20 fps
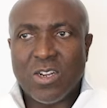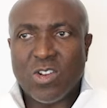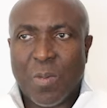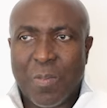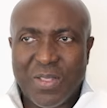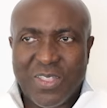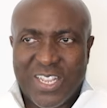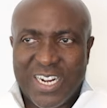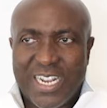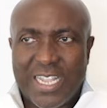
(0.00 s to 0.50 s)

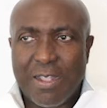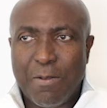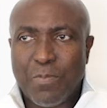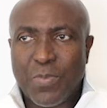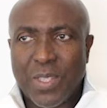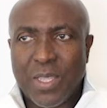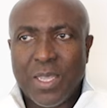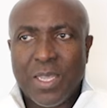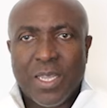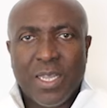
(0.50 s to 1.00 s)
Number three,
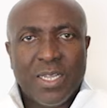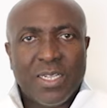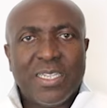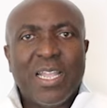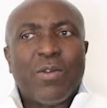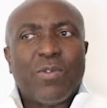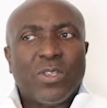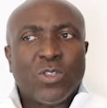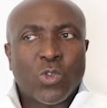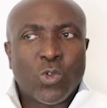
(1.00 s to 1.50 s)

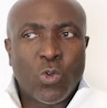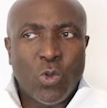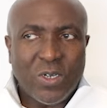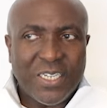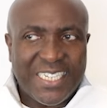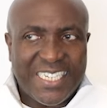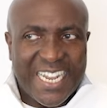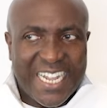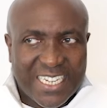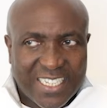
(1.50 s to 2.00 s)
there is
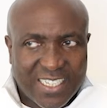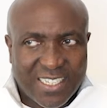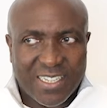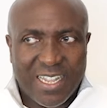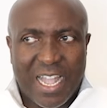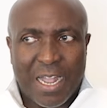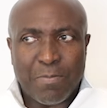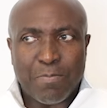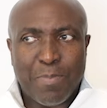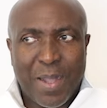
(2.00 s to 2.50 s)
good
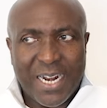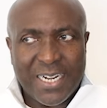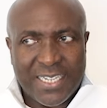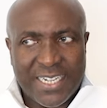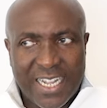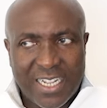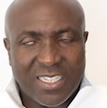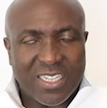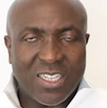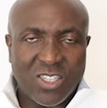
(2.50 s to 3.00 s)
debts and bad
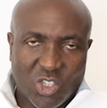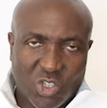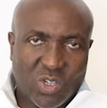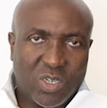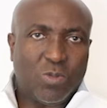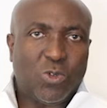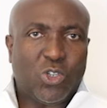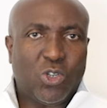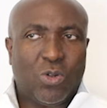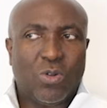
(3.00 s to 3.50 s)
debt in
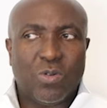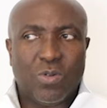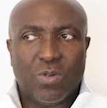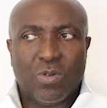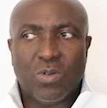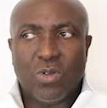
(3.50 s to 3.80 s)
scripture.